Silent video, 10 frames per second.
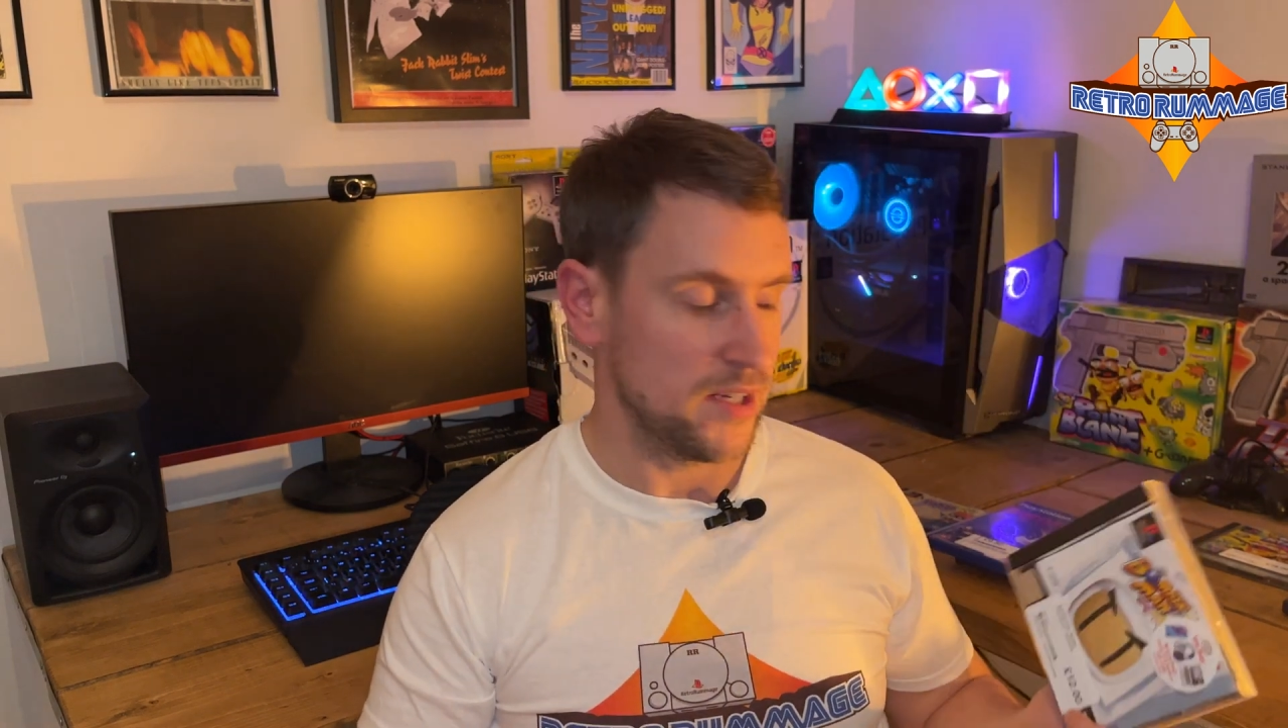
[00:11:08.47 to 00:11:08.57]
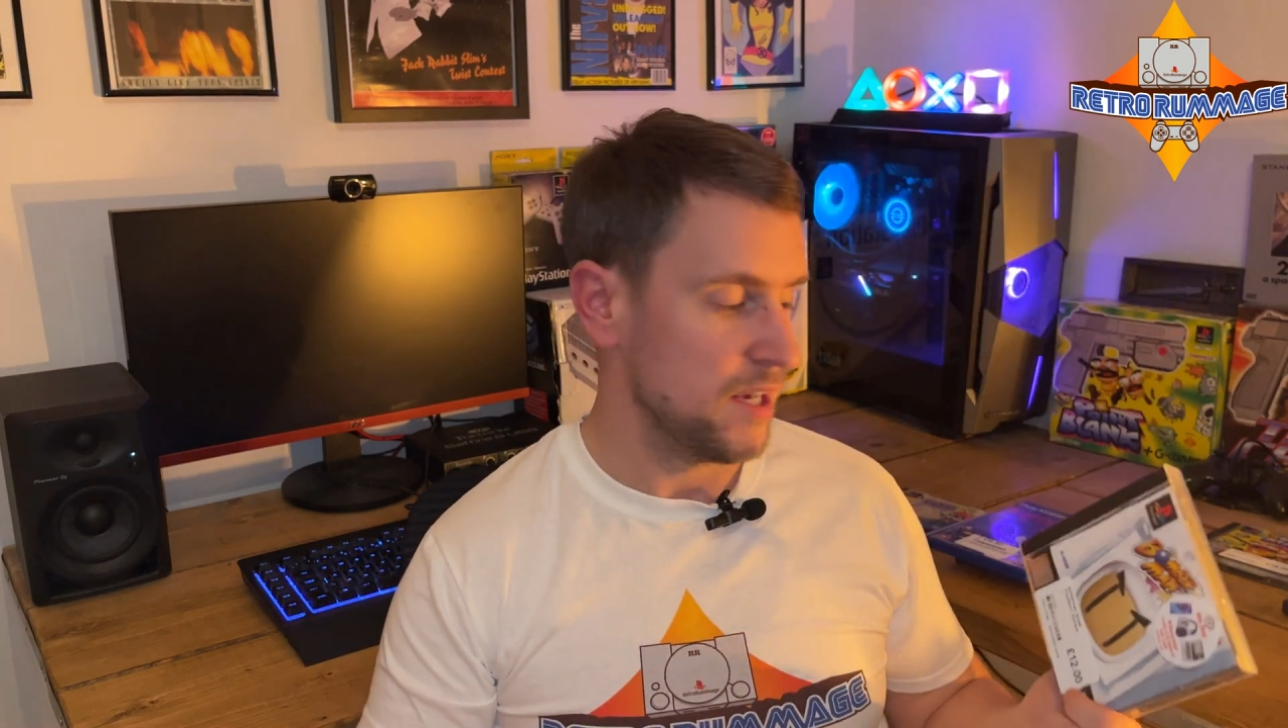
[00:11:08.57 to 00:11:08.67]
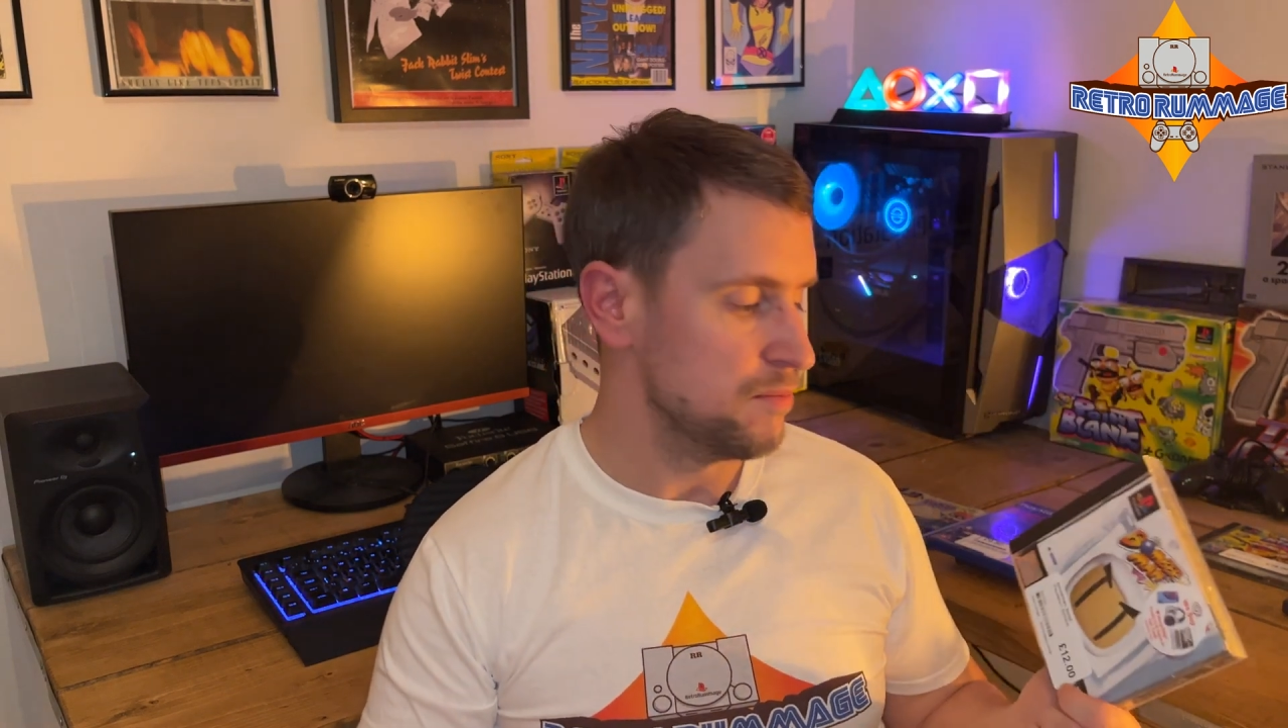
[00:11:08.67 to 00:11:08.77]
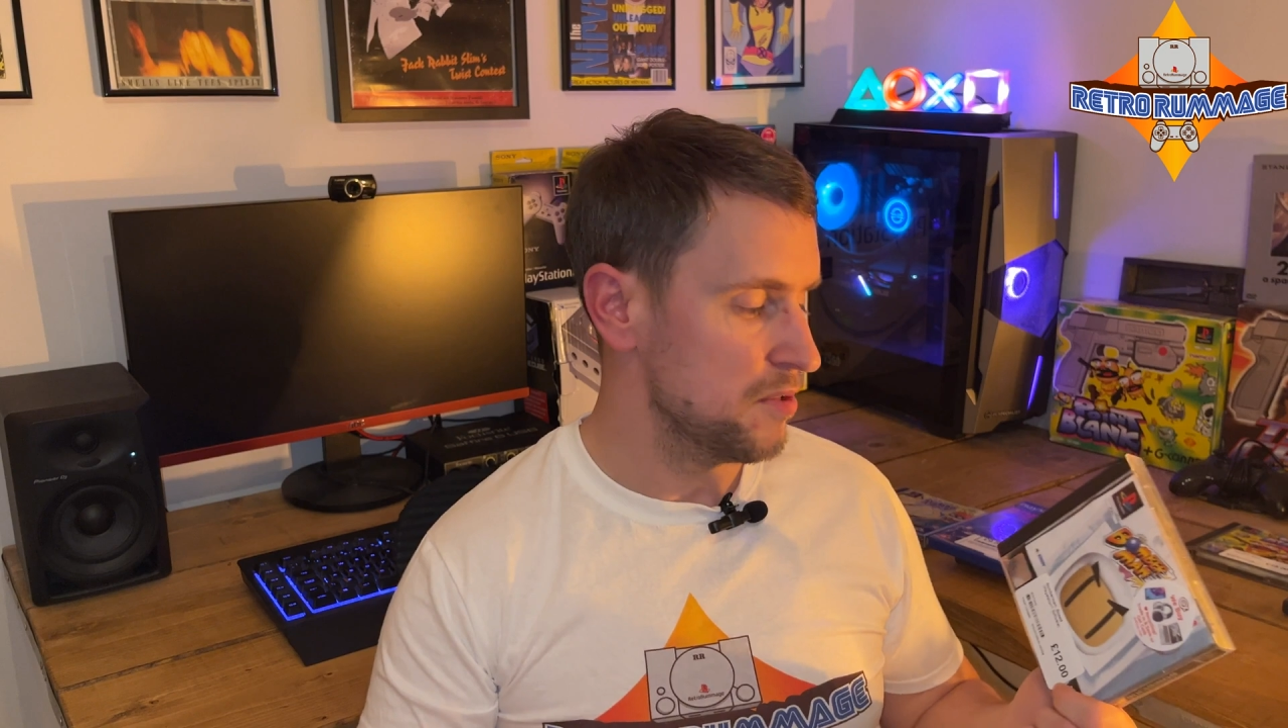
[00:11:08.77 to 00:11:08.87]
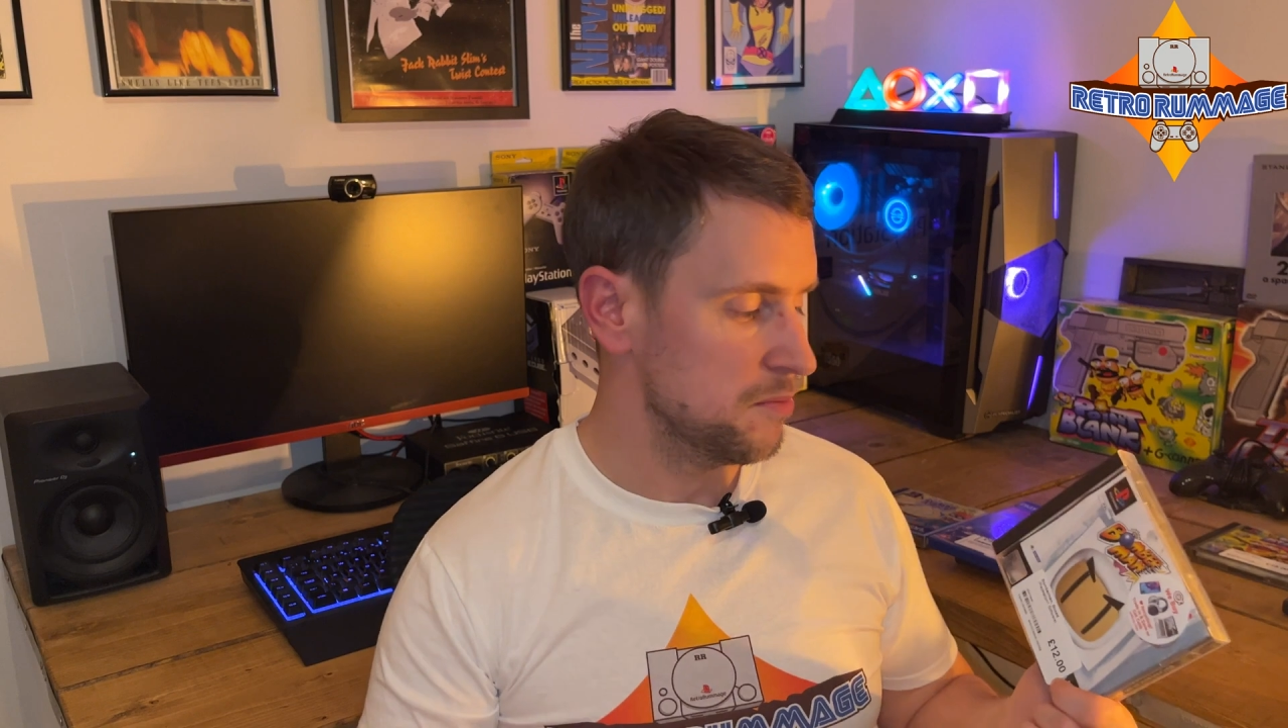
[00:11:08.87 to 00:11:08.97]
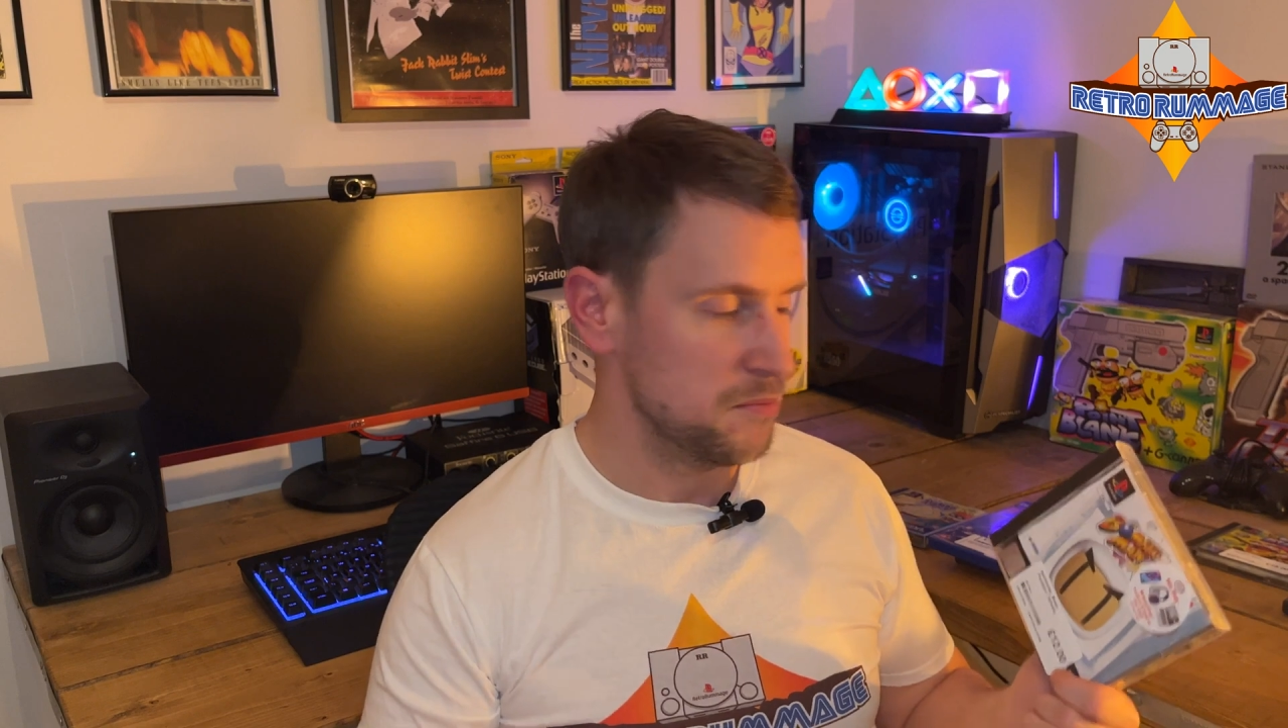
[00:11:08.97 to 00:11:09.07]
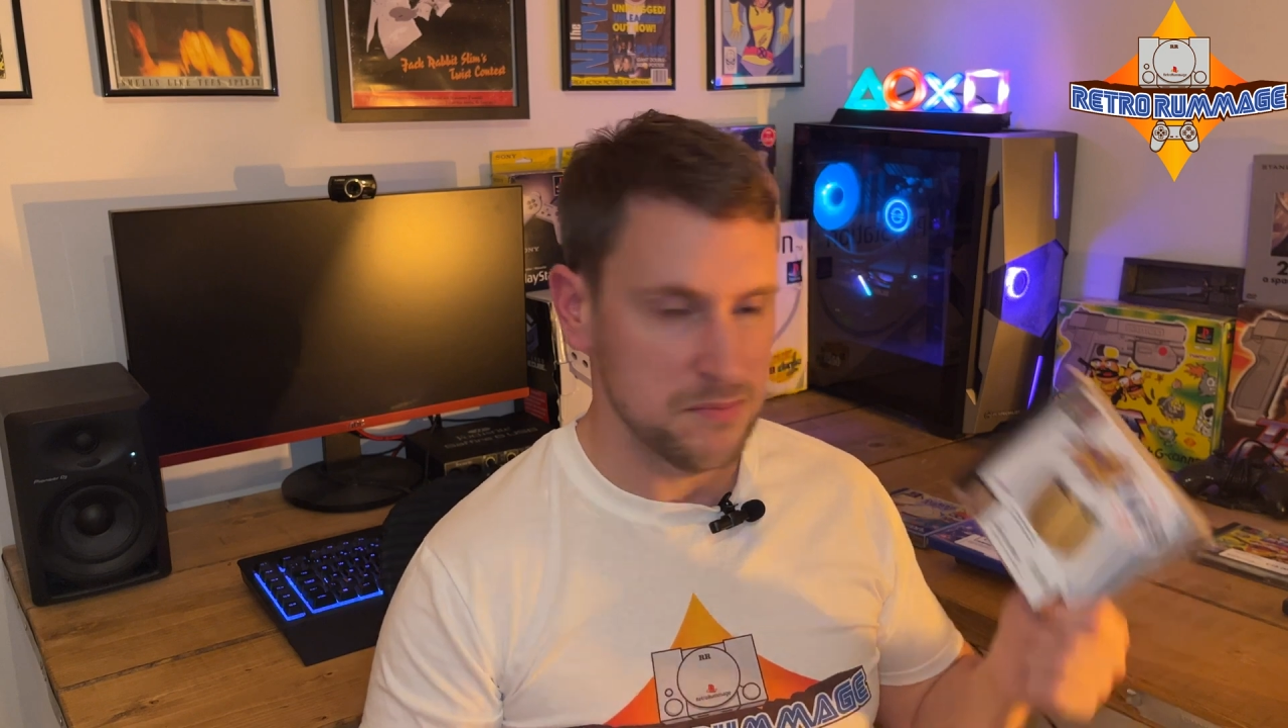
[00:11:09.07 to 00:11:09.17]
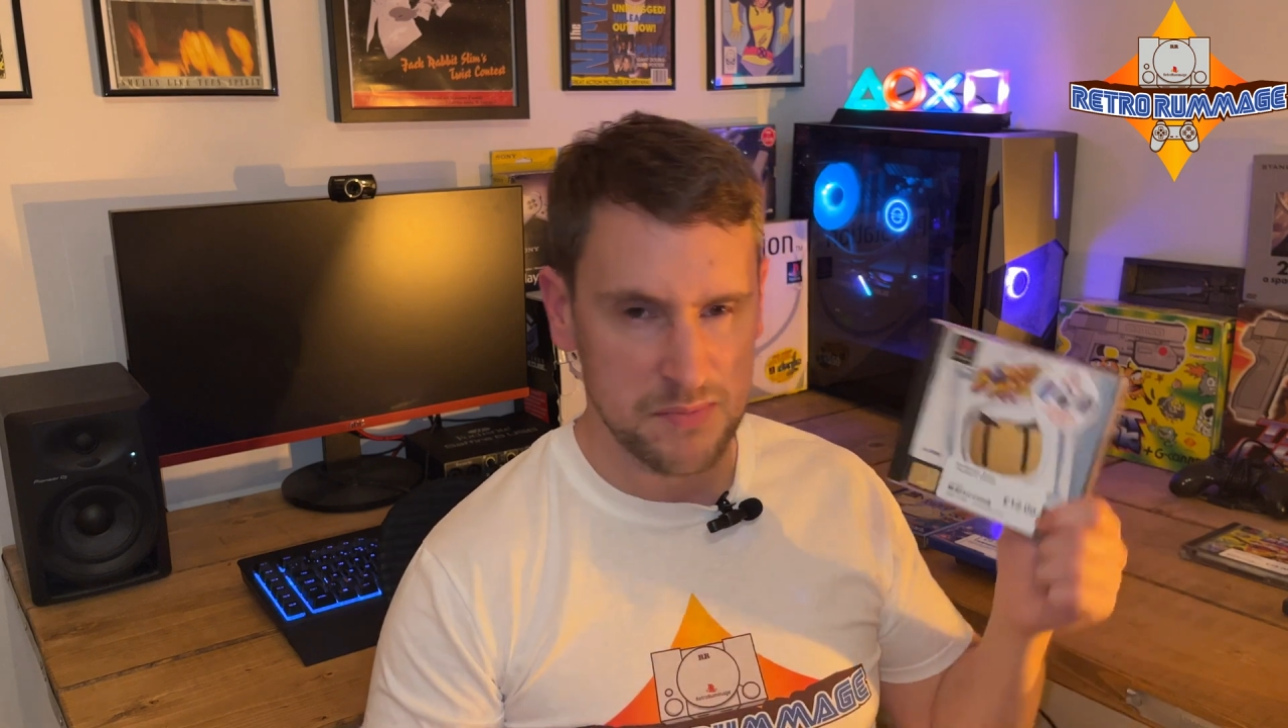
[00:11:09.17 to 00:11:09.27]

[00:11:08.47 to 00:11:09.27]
game that